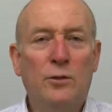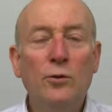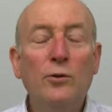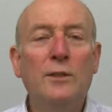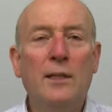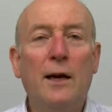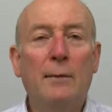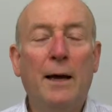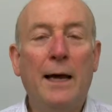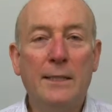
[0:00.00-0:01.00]
tour
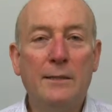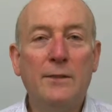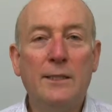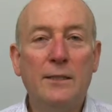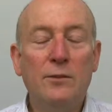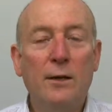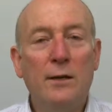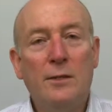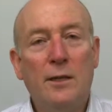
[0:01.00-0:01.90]
type activity as well.